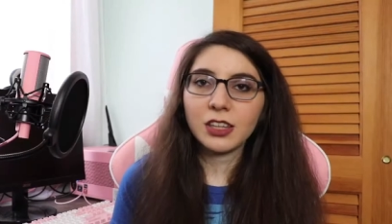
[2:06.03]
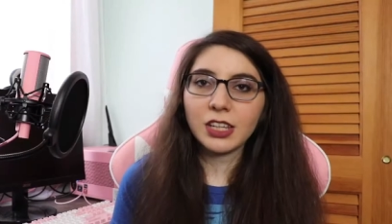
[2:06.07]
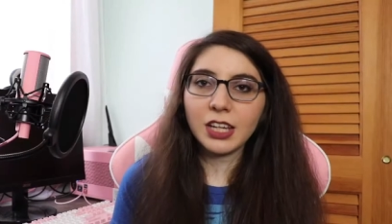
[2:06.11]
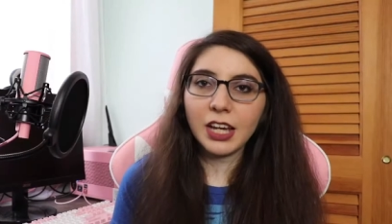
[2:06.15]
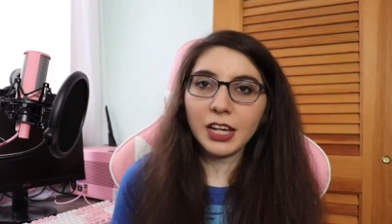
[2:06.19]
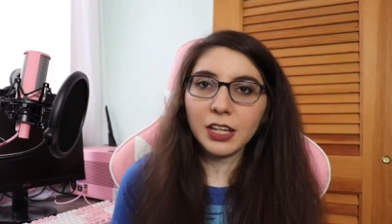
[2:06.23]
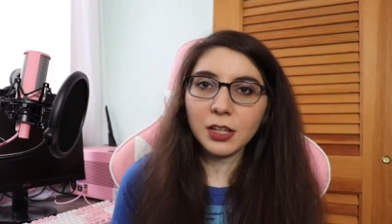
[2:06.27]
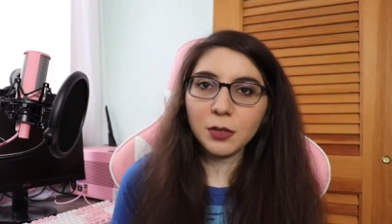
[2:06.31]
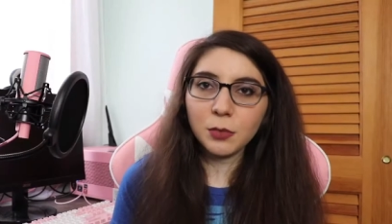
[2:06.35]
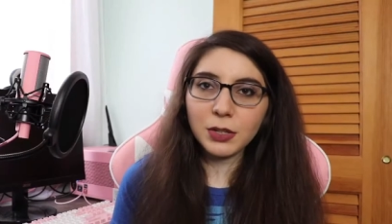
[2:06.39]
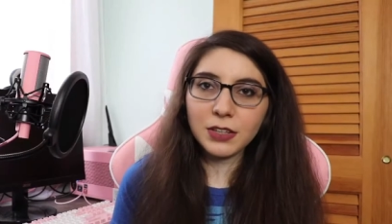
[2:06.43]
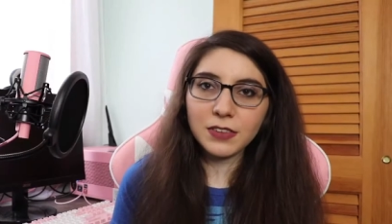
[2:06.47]
The
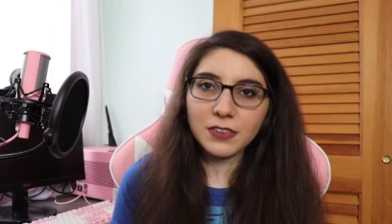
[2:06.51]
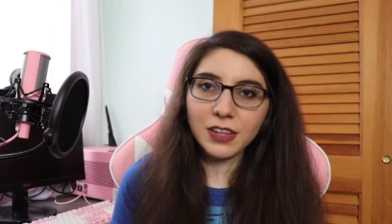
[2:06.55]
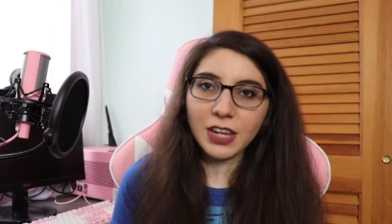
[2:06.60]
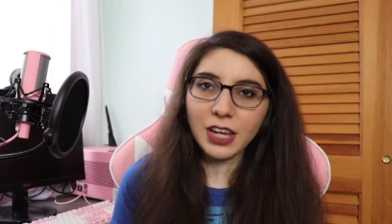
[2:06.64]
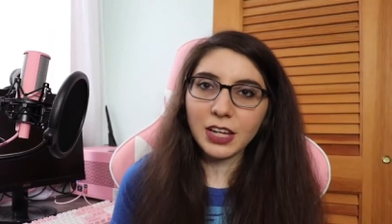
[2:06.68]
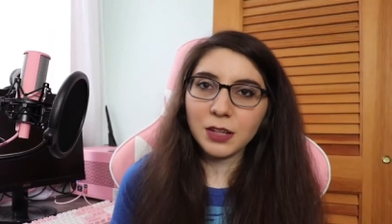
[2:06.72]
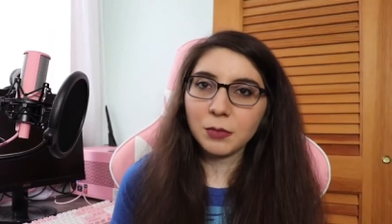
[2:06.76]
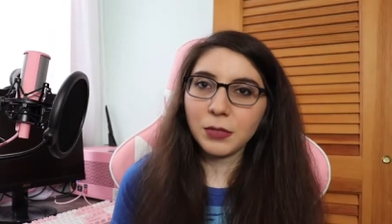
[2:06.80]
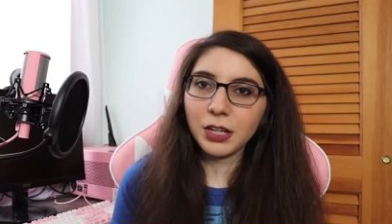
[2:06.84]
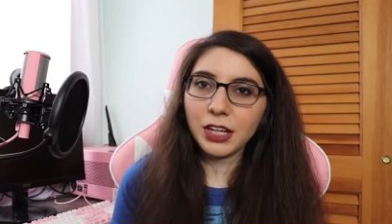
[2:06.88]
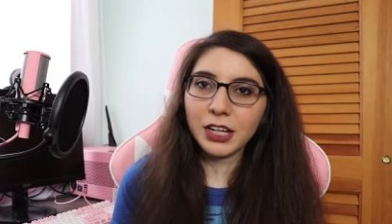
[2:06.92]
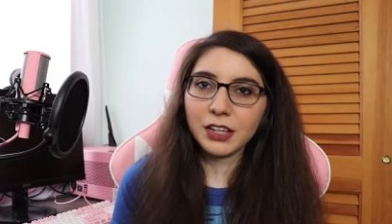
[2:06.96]
iOS
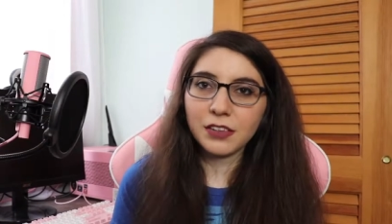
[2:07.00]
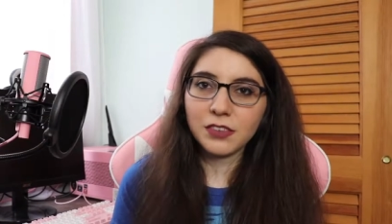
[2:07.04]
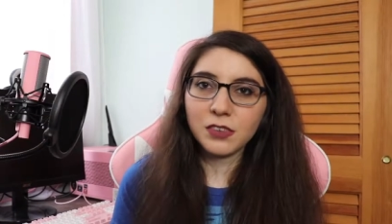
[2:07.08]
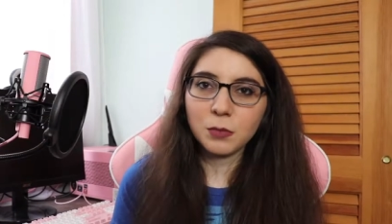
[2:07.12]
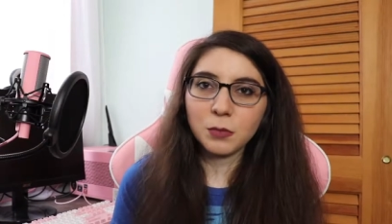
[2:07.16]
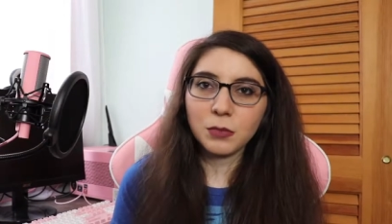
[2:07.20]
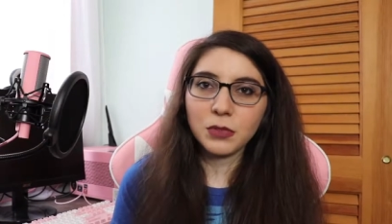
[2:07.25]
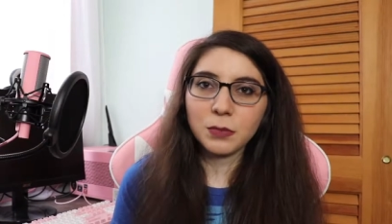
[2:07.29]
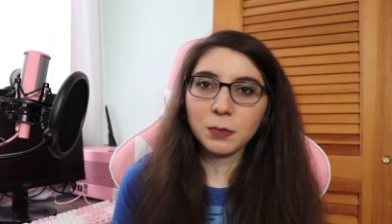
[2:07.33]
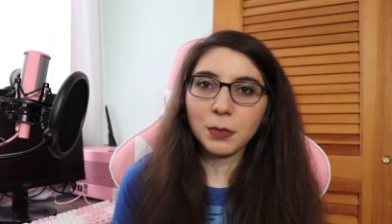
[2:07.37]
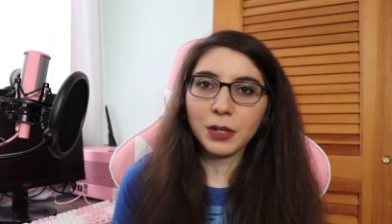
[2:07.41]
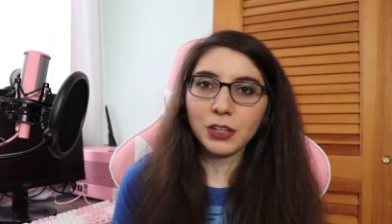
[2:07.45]
camera has
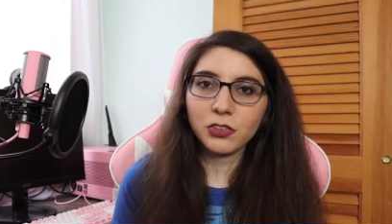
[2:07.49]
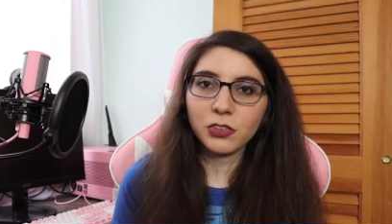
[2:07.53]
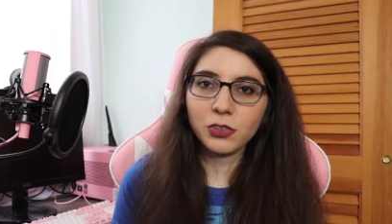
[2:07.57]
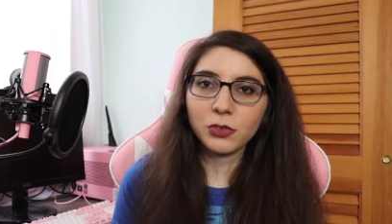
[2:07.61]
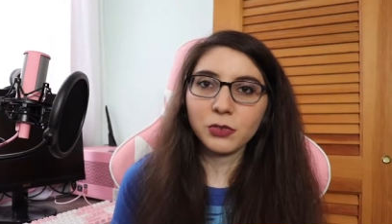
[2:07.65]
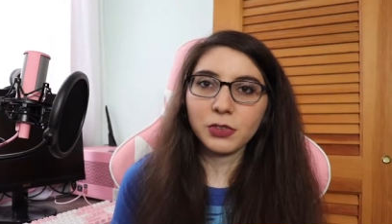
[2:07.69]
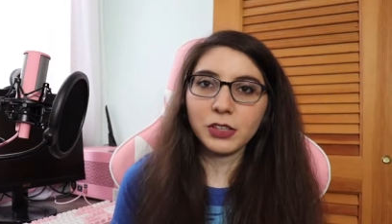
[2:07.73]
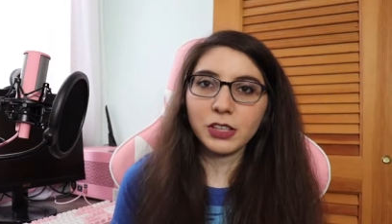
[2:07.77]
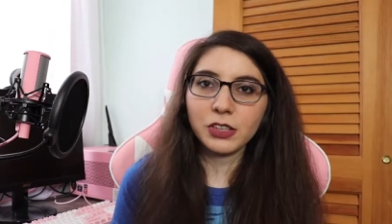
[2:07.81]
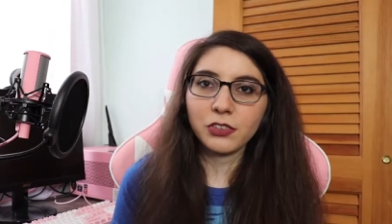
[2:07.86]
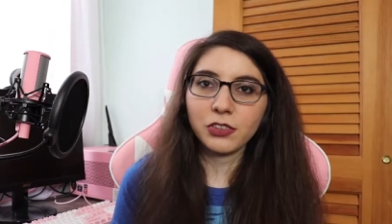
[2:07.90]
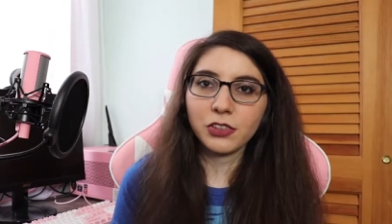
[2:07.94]
some special
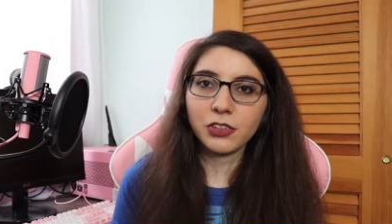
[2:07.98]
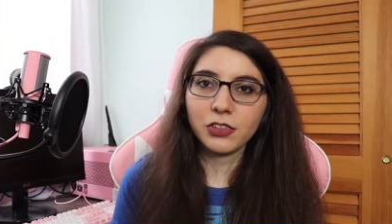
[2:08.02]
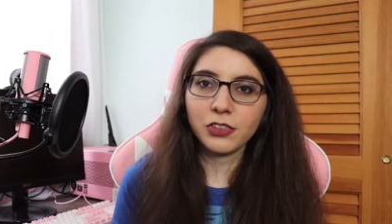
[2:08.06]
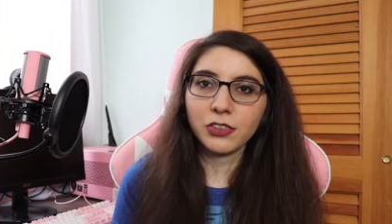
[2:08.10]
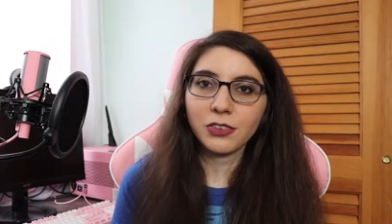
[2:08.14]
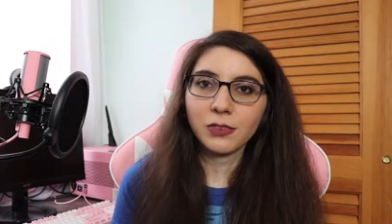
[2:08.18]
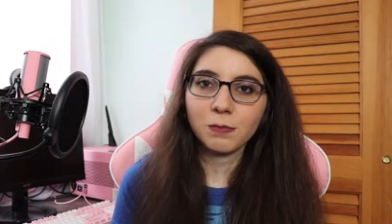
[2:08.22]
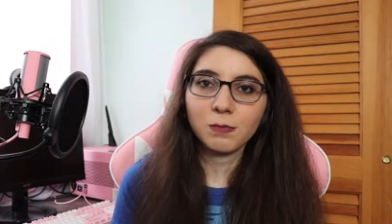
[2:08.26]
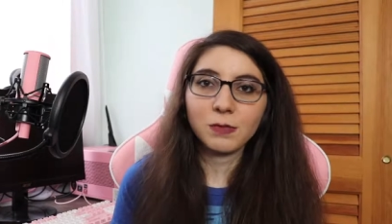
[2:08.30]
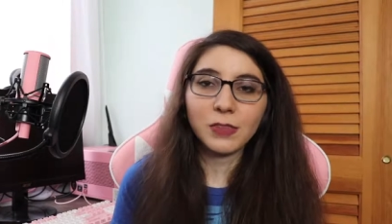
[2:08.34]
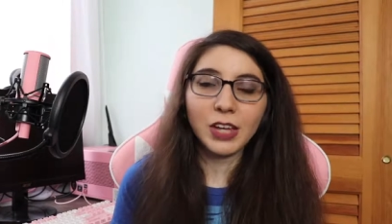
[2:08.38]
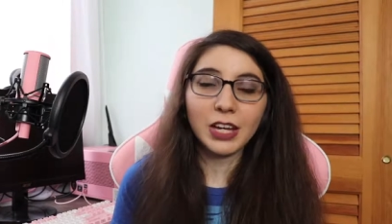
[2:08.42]

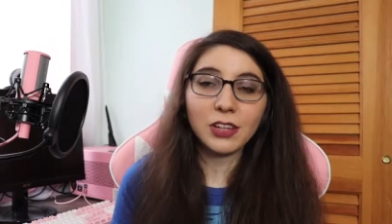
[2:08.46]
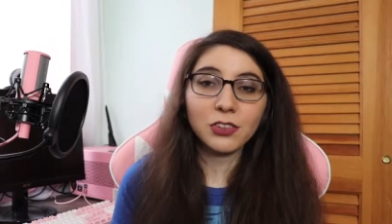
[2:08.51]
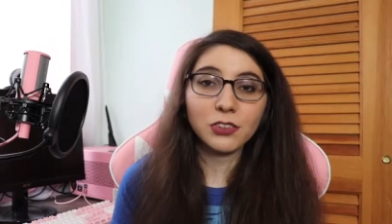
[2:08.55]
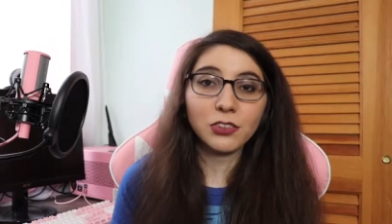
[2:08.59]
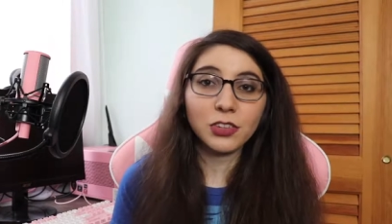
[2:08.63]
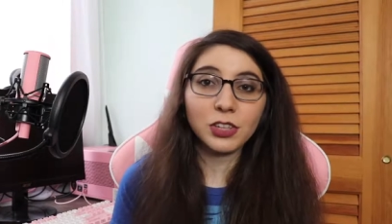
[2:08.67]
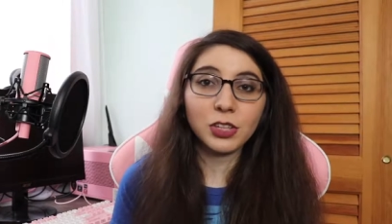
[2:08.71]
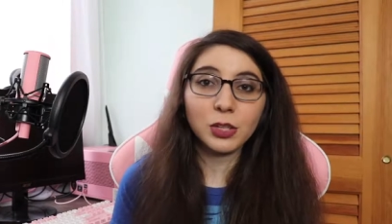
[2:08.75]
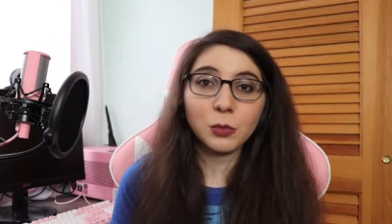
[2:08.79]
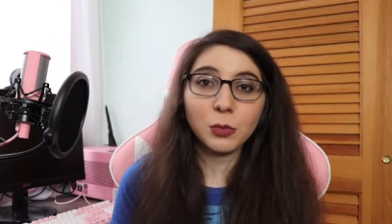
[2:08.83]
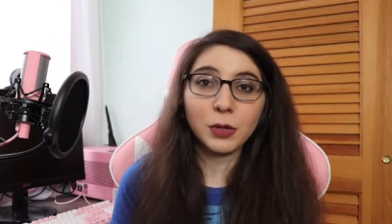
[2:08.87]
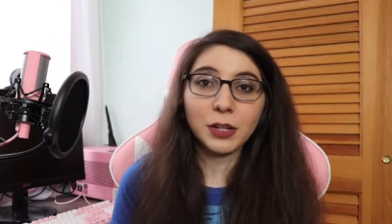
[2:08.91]
features. I'll
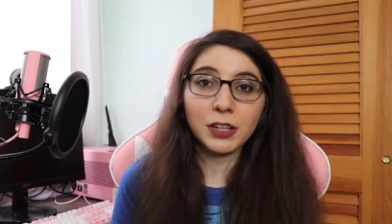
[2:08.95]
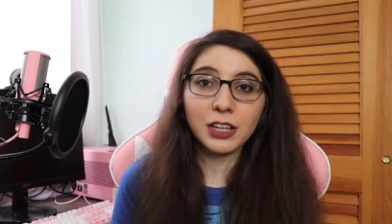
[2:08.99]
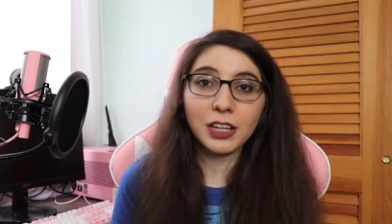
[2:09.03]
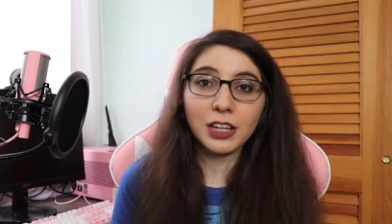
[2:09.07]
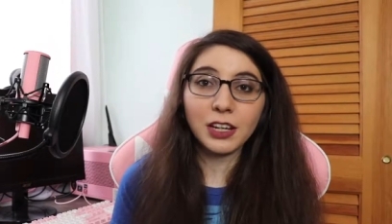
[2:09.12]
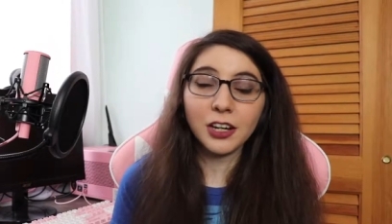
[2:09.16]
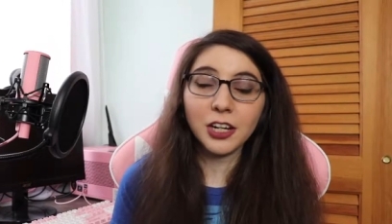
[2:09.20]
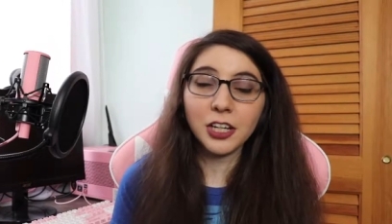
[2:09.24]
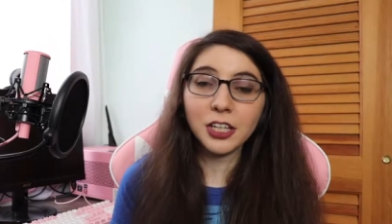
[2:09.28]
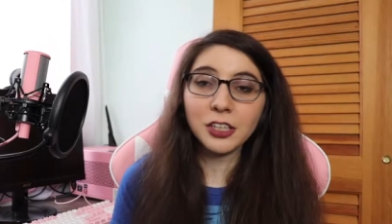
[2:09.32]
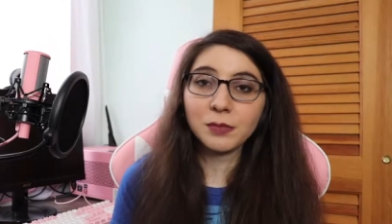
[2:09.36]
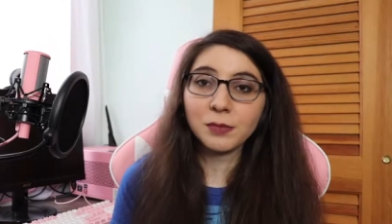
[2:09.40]
show you where
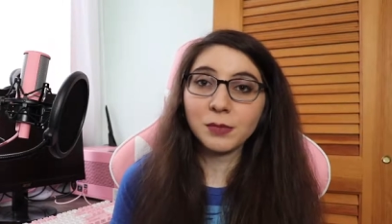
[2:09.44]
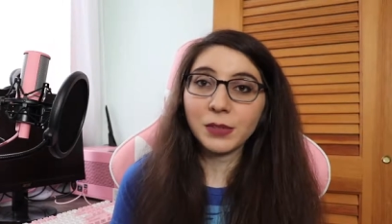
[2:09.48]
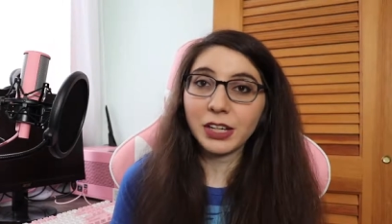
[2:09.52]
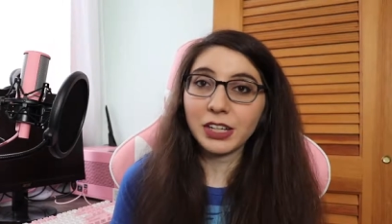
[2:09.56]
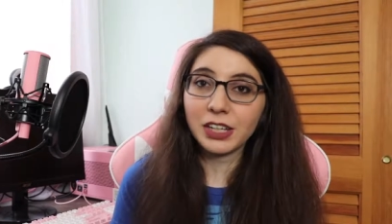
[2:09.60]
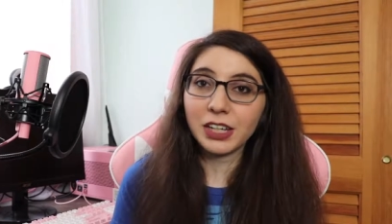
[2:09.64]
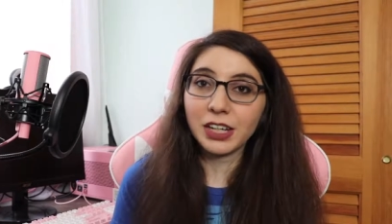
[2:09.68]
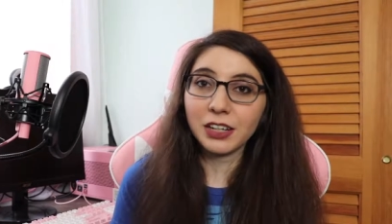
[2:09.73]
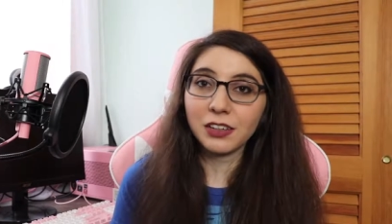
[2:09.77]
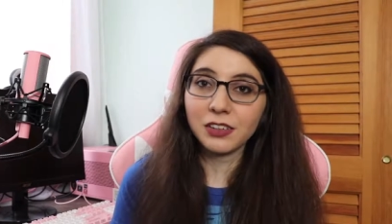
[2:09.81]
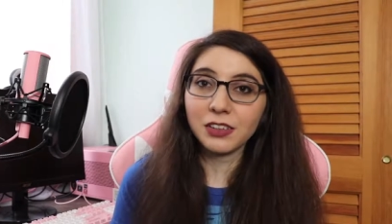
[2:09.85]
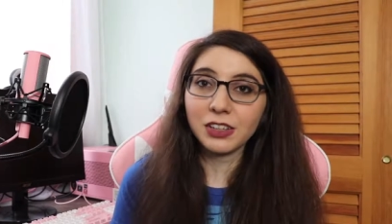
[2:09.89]
they are
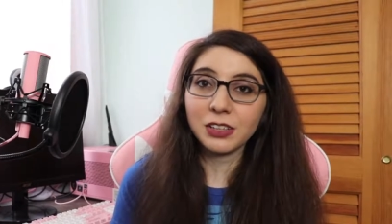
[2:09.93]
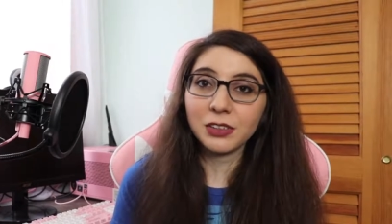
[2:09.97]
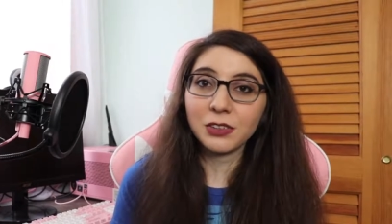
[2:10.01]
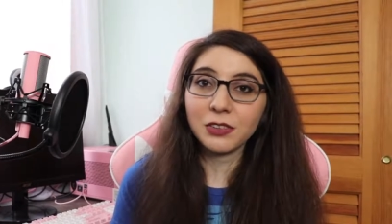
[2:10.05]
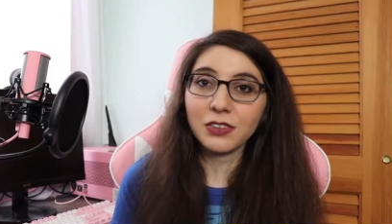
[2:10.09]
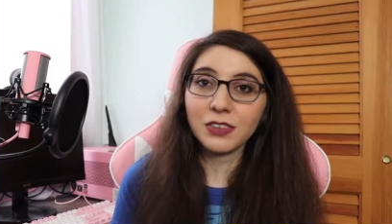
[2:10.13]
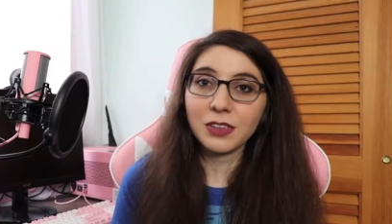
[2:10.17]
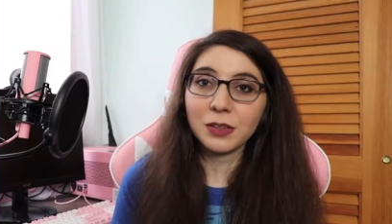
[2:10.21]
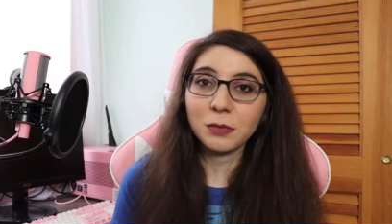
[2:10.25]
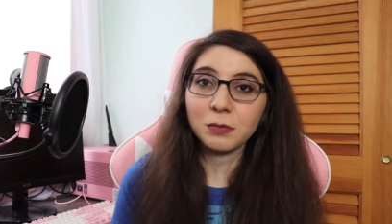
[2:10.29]
and how to use